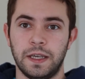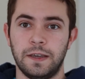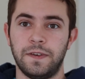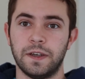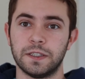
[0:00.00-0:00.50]

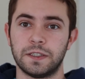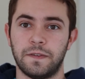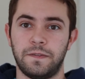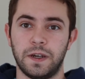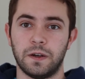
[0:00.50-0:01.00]
He feels
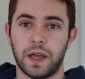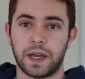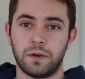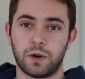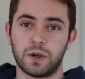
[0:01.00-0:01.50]
fear like
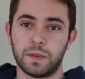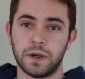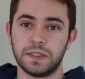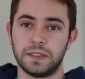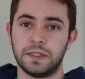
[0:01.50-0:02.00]
a normal
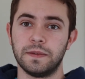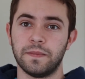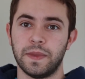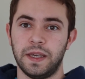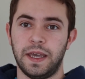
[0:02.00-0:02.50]
person.
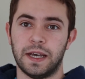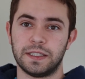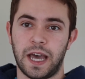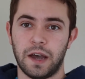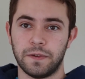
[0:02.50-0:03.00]
He has
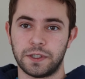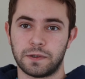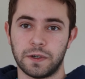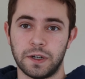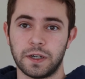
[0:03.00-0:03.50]
an average
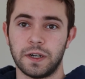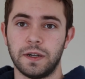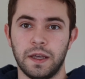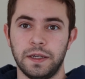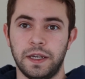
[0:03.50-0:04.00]
quirk.
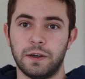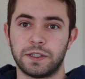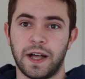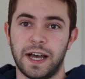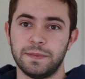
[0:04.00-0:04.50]
You know, his
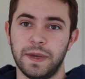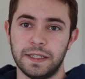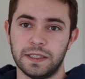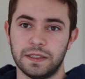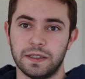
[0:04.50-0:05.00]

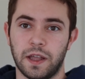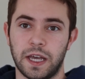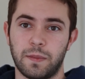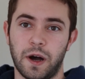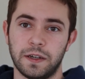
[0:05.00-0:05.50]
classmates,
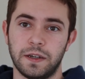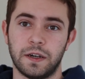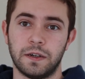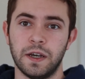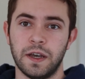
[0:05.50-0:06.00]
like
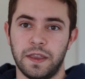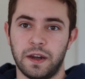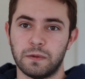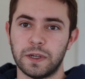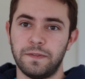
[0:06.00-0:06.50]
Bakugo, they
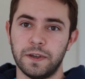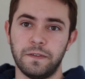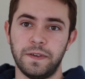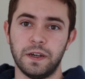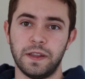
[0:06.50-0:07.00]
don't really feel
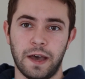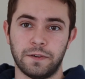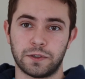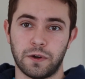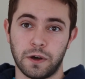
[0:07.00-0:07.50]
fear. They have
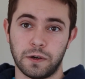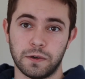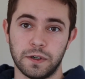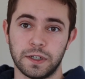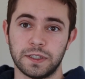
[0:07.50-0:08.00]
strong
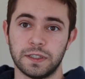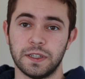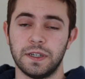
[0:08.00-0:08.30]
quirks.